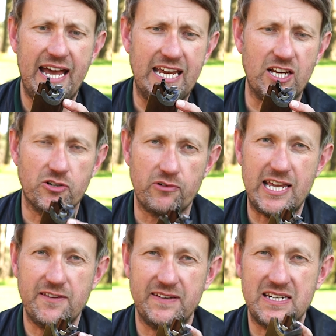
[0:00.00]

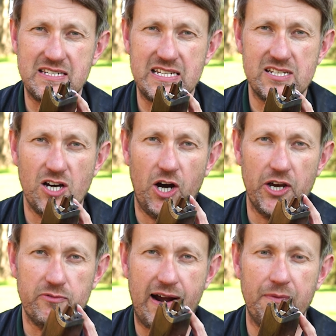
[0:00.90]
engraving
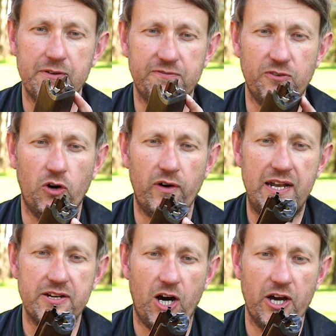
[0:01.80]
design around the fore
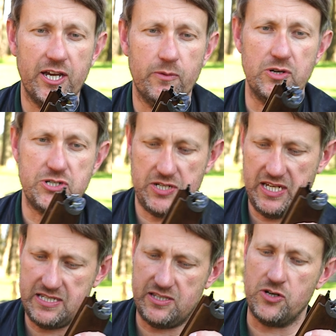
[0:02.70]
end iron, which
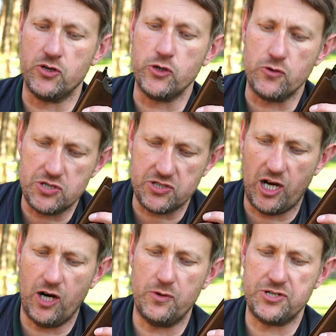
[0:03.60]
is the new
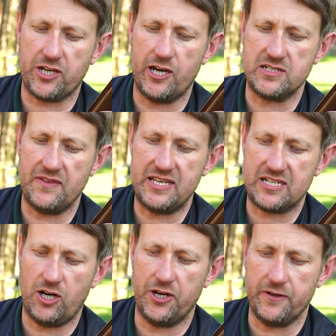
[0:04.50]
style, which goes in this
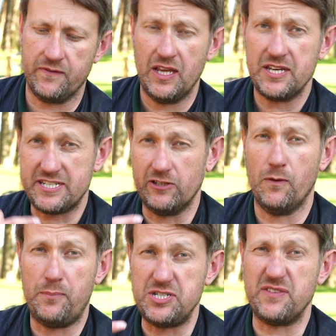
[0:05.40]
kind of Silver
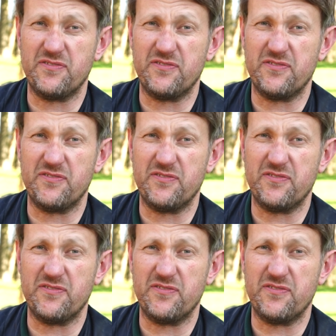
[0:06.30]
Pigeon